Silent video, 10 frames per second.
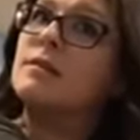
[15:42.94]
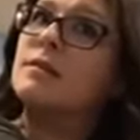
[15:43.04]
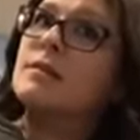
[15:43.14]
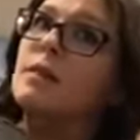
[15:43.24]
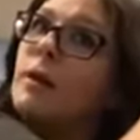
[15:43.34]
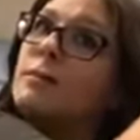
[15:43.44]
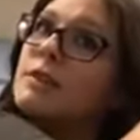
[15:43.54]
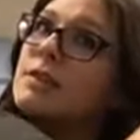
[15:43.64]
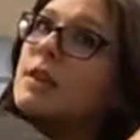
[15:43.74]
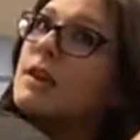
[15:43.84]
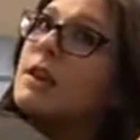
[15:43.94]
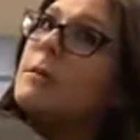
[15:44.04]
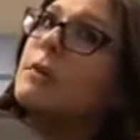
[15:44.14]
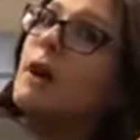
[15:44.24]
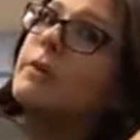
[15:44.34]
So I'm just going to
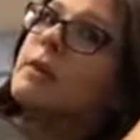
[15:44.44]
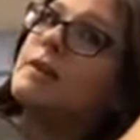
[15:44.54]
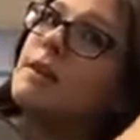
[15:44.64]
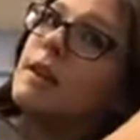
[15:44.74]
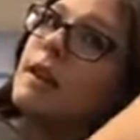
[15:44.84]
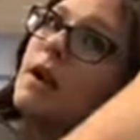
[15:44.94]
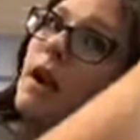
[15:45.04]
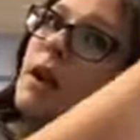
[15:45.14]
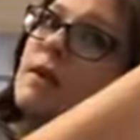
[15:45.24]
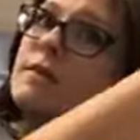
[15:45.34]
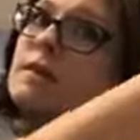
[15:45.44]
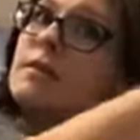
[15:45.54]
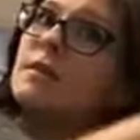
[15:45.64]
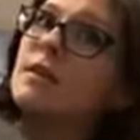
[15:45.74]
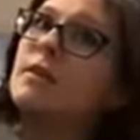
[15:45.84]
keep going until I get all of this
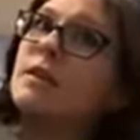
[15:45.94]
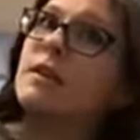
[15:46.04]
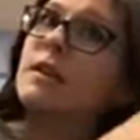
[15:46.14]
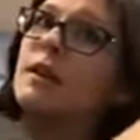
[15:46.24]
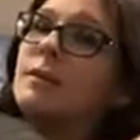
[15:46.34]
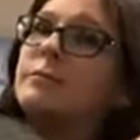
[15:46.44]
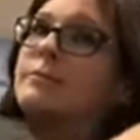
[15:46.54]
curled here.